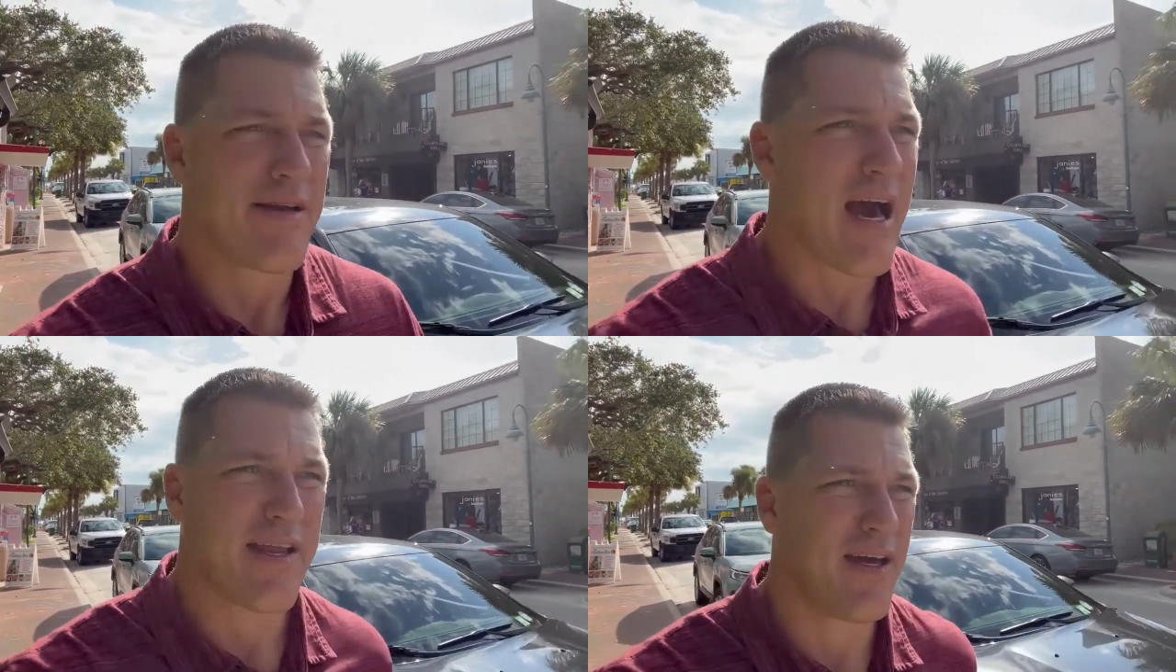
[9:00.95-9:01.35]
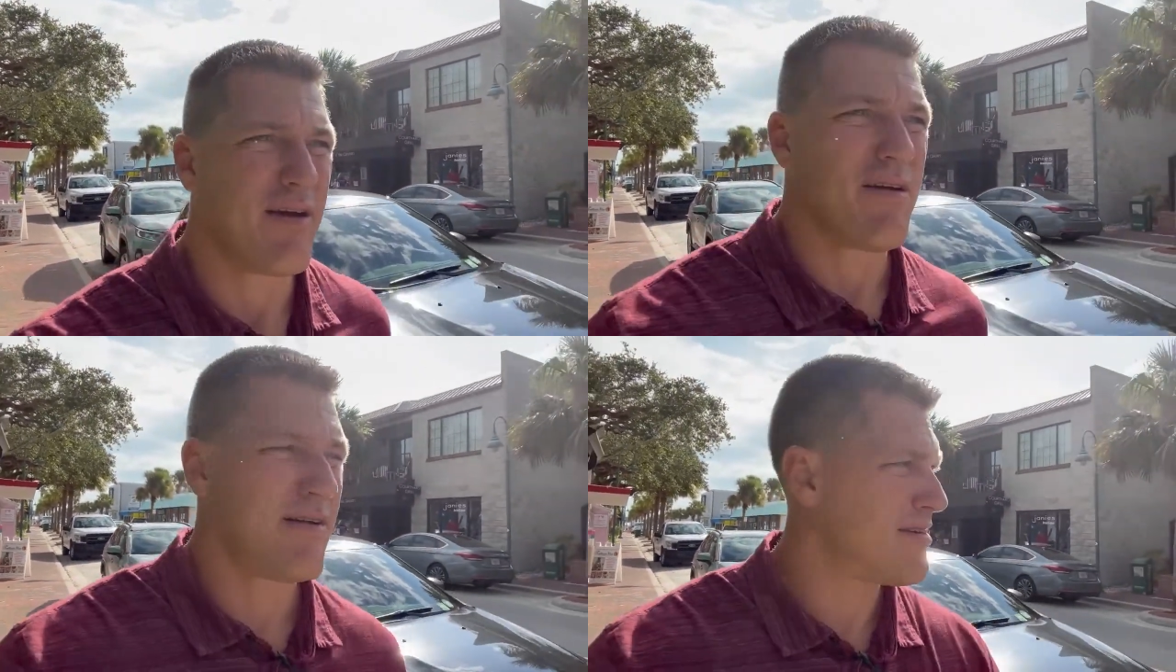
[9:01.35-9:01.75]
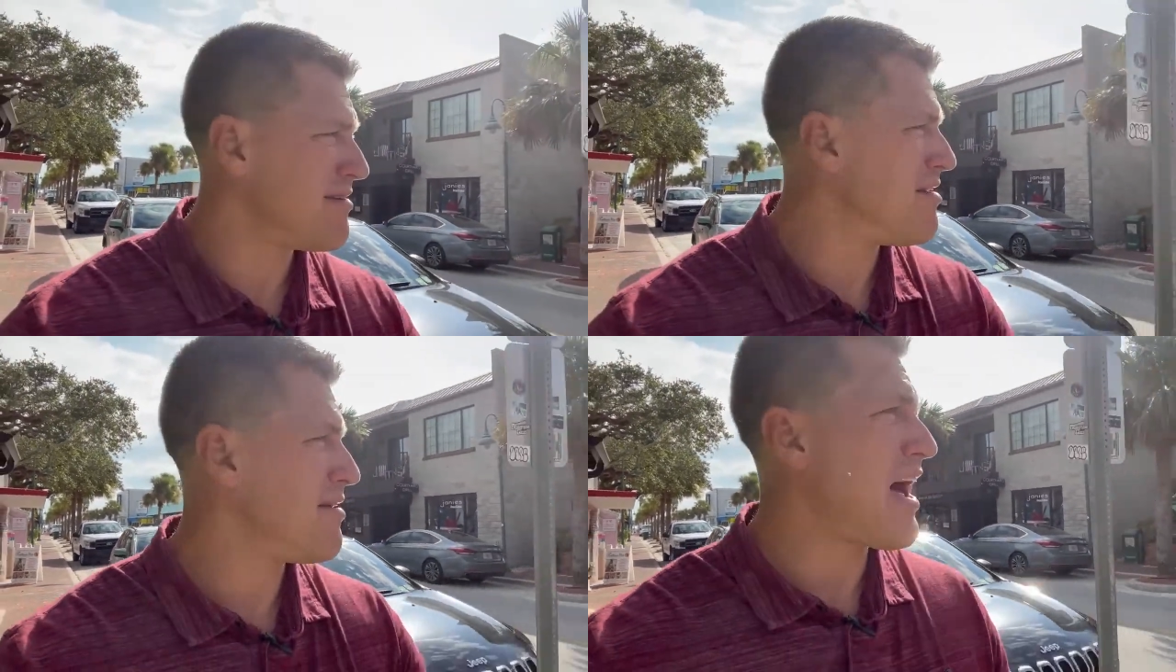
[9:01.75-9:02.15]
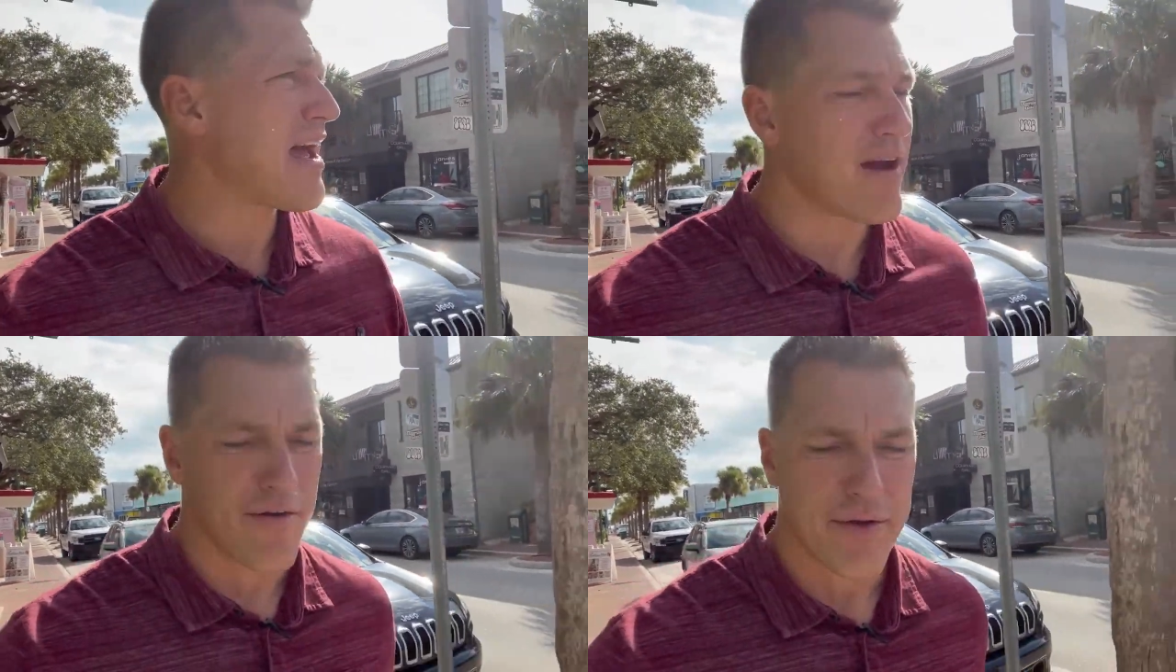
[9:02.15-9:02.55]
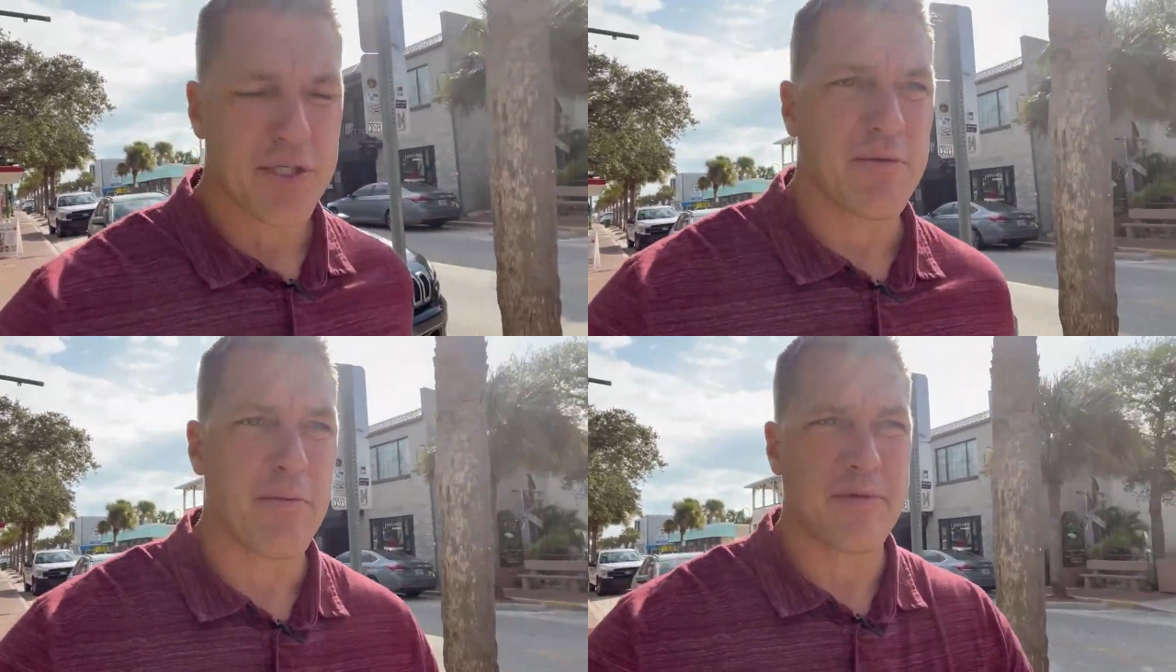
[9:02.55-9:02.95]
Not here, not here.
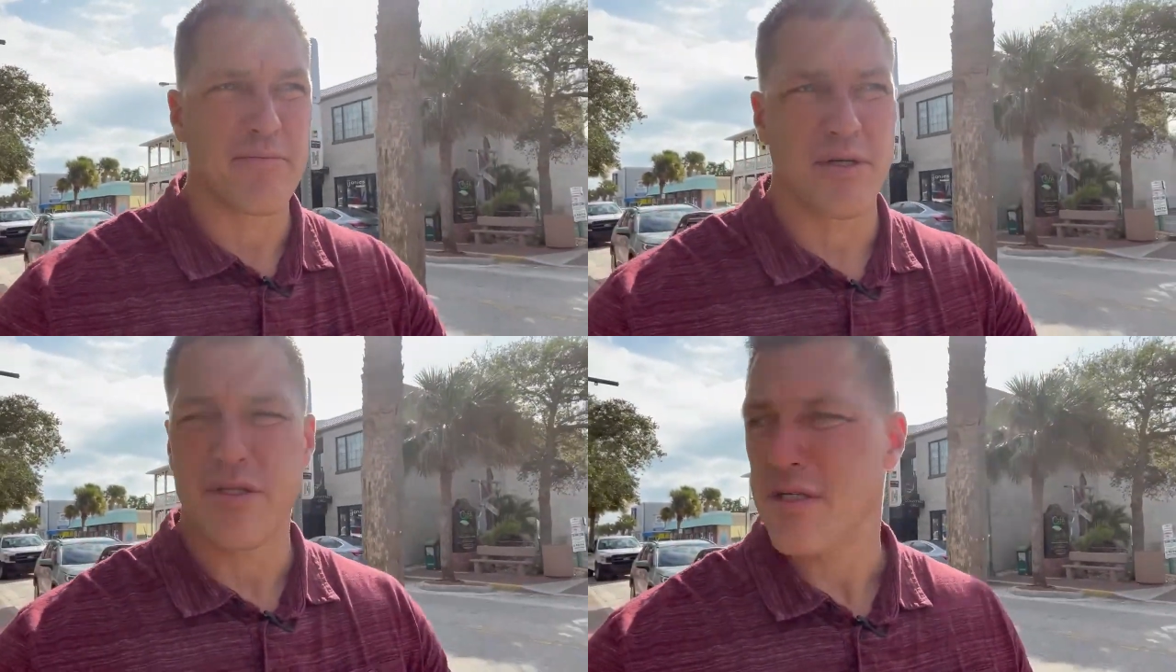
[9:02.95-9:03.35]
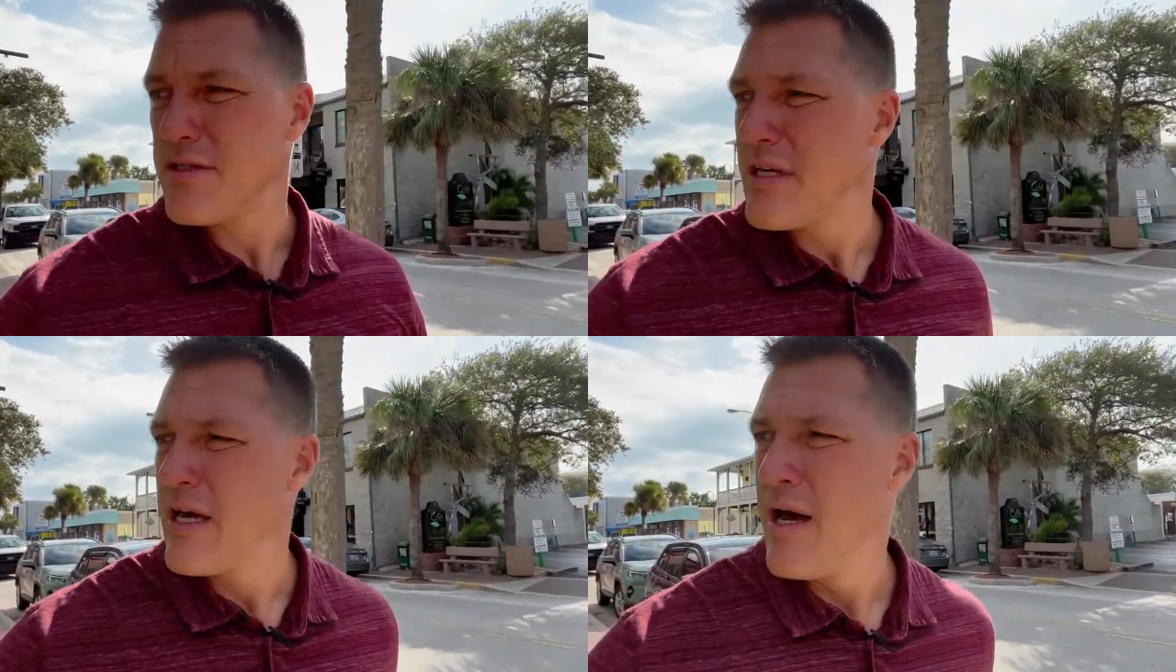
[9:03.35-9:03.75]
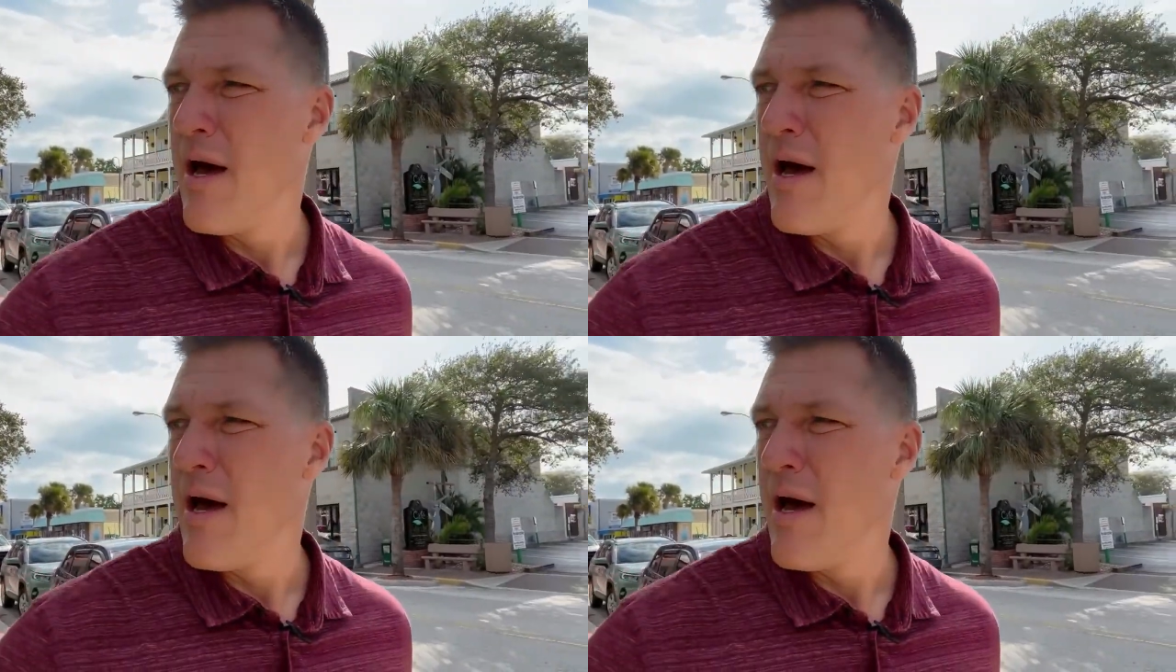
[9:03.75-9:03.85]
There's some empty buildings,